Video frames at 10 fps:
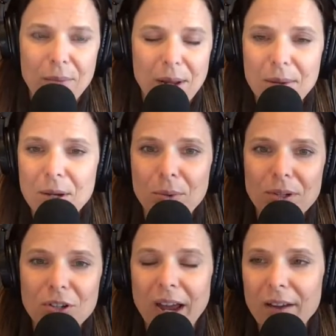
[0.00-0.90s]
maybe you
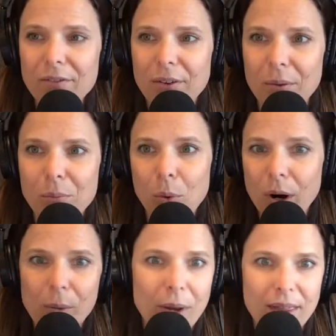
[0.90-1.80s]
would jive
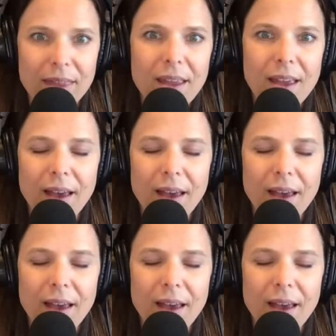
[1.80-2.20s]
more with.